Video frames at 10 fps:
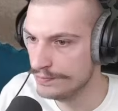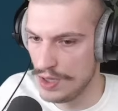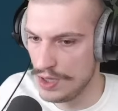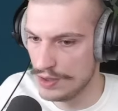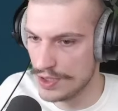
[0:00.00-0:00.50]

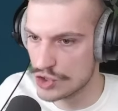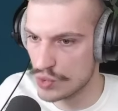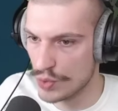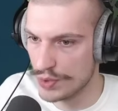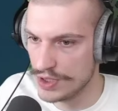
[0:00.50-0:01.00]
And this
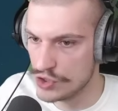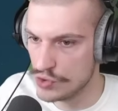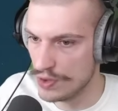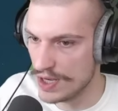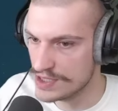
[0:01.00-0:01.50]
war with these
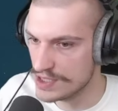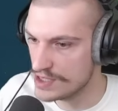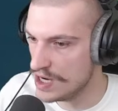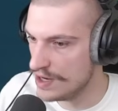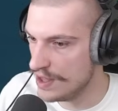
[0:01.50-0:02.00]
two guys is
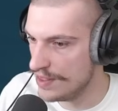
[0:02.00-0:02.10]
done.